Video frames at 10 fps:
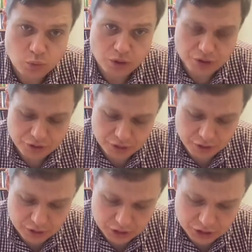with
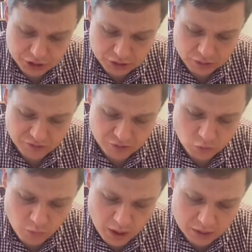G going
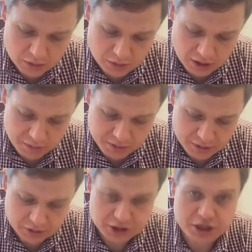from 1 to
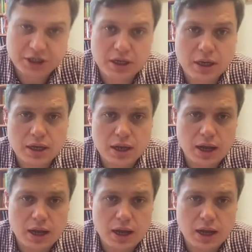capital G,